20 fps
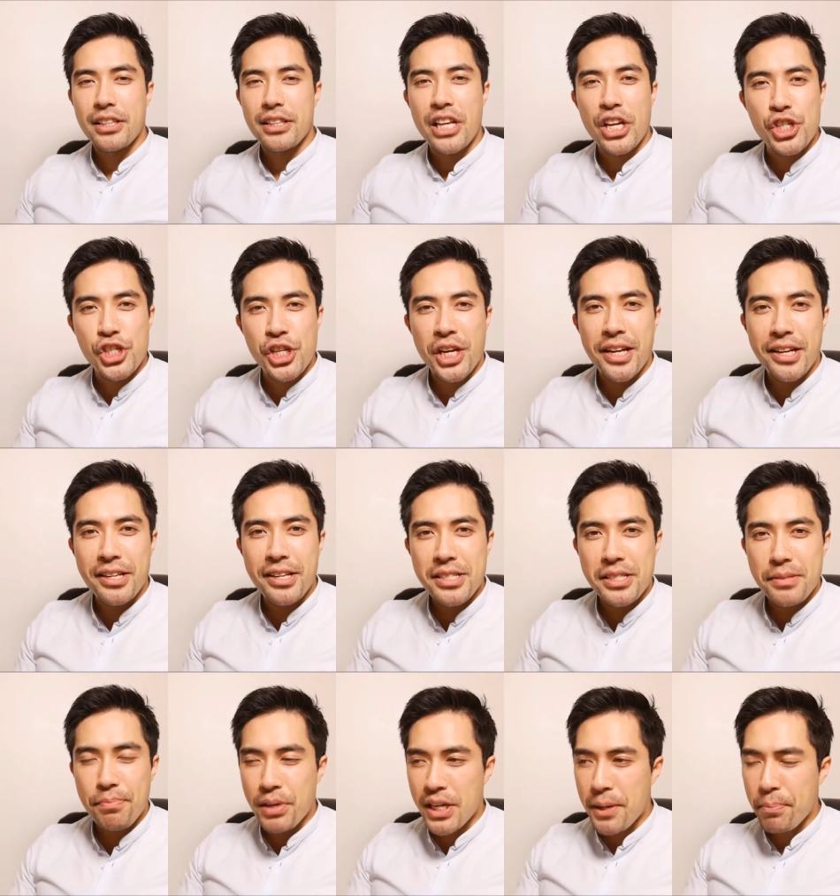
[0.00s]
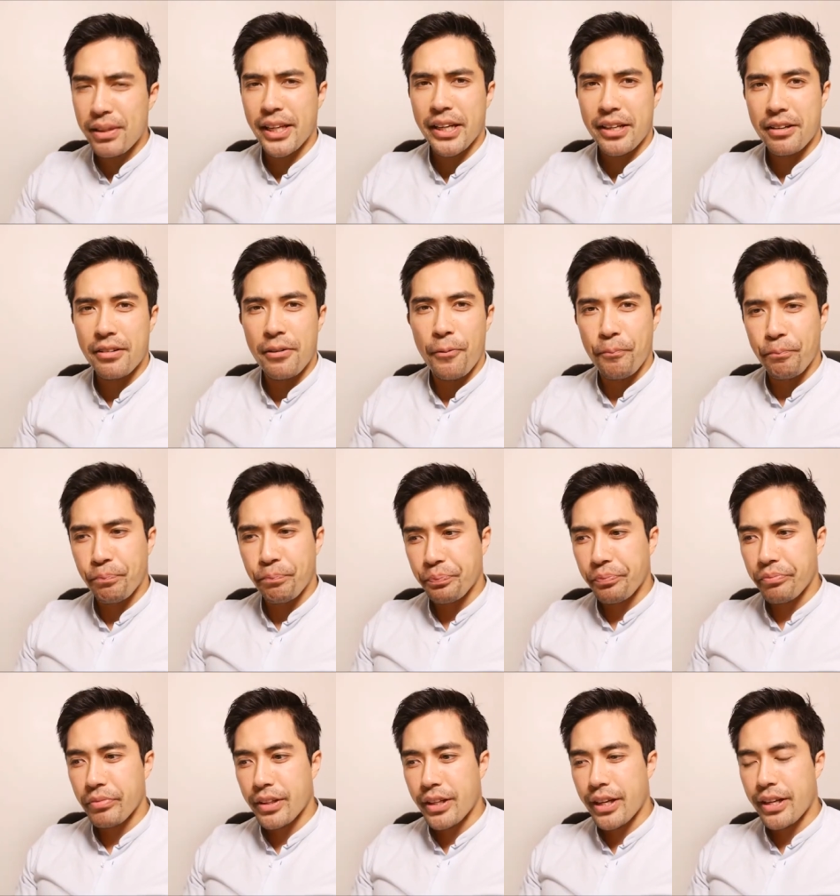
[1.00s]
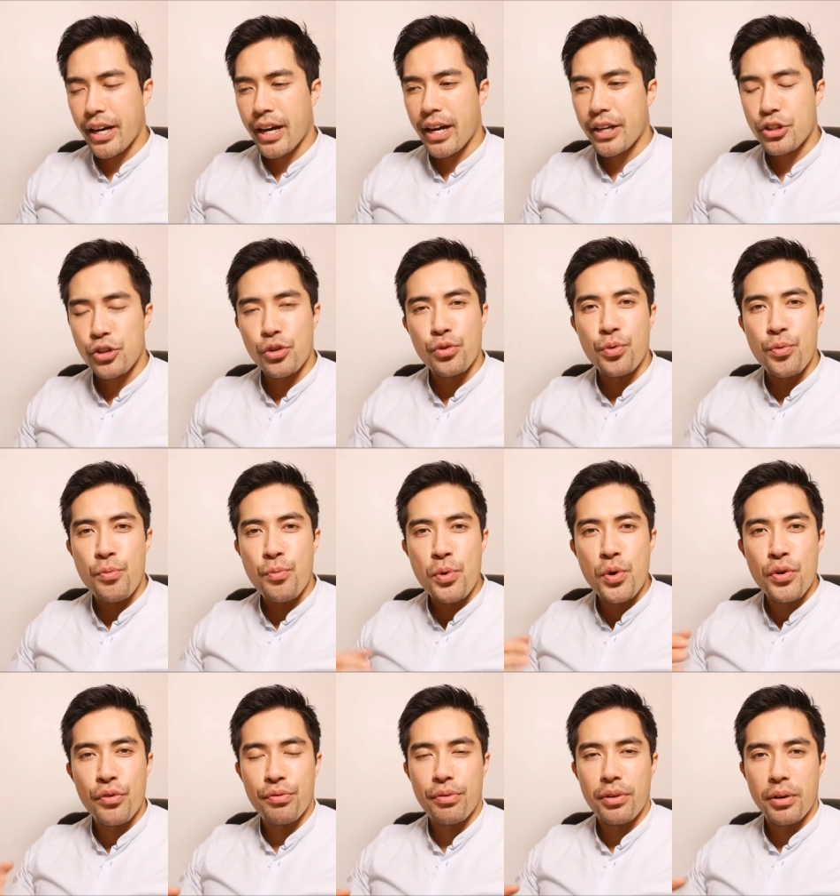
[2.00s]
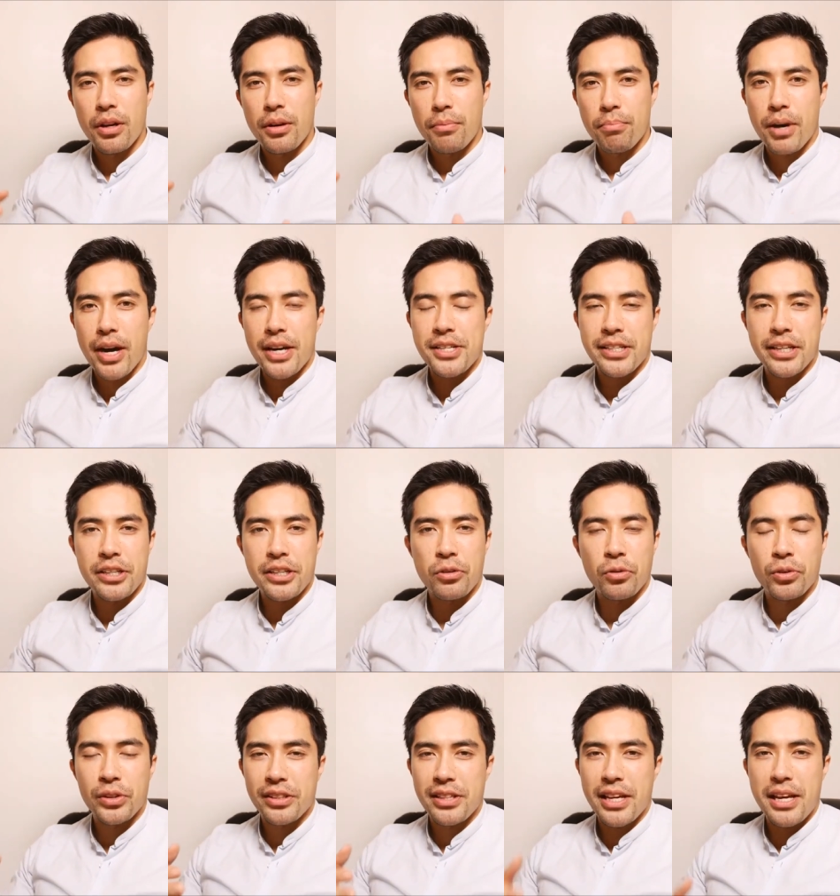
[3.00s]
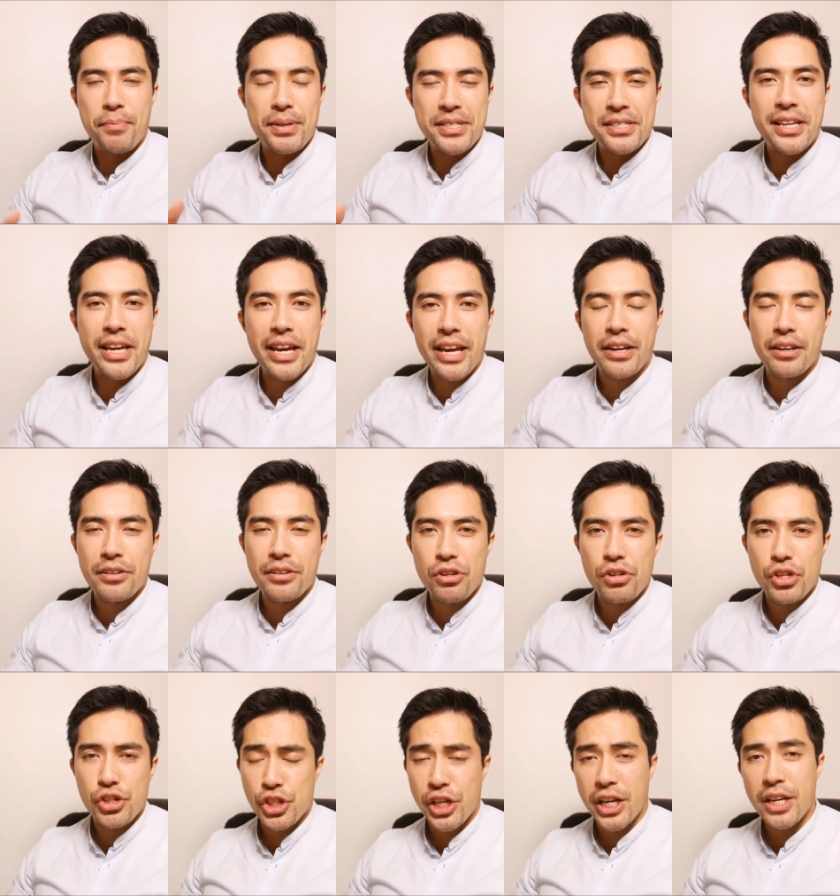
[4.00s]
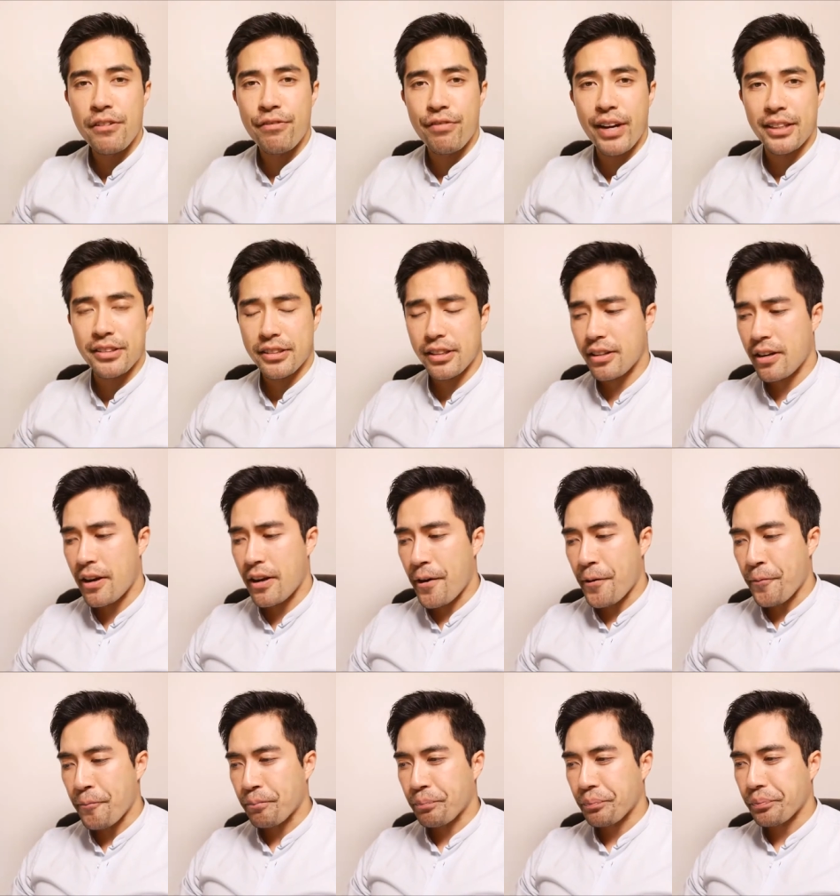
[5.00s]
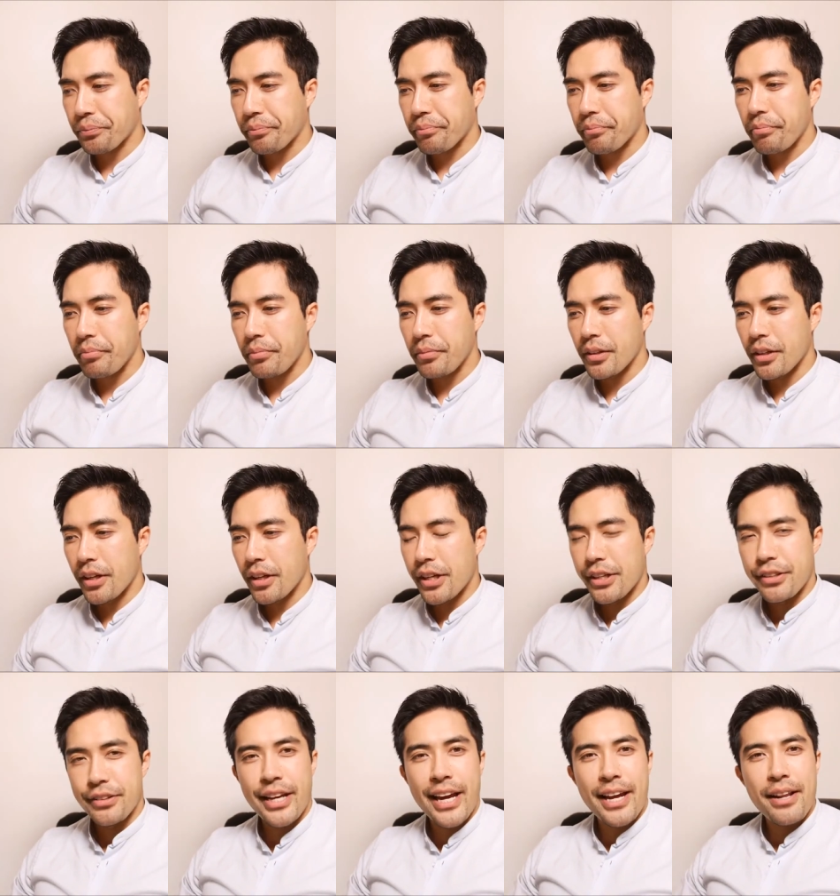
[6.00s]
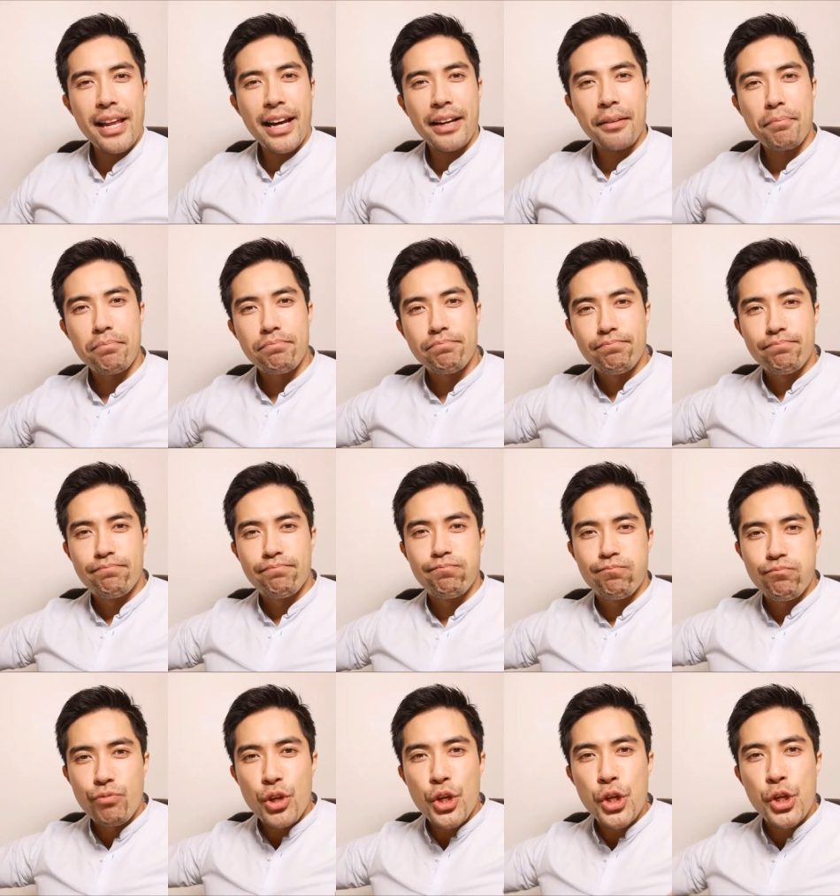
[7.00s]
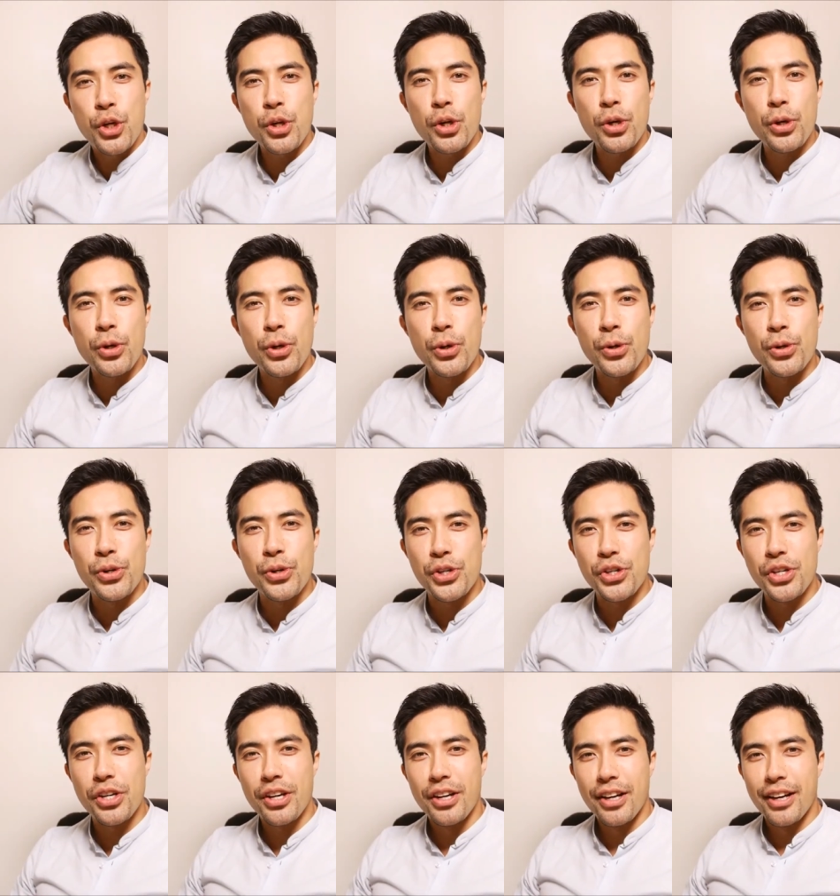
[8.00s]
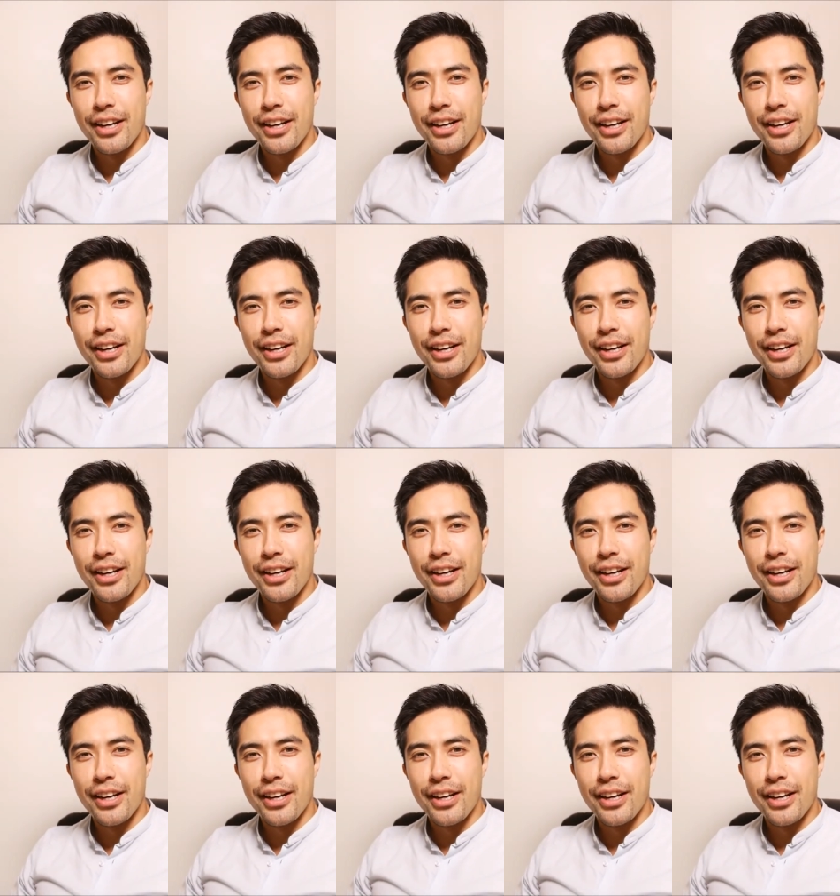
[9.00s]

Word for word: their genes manipulated uh, to remove myostatin or the MSTN gene factor. They're like huge.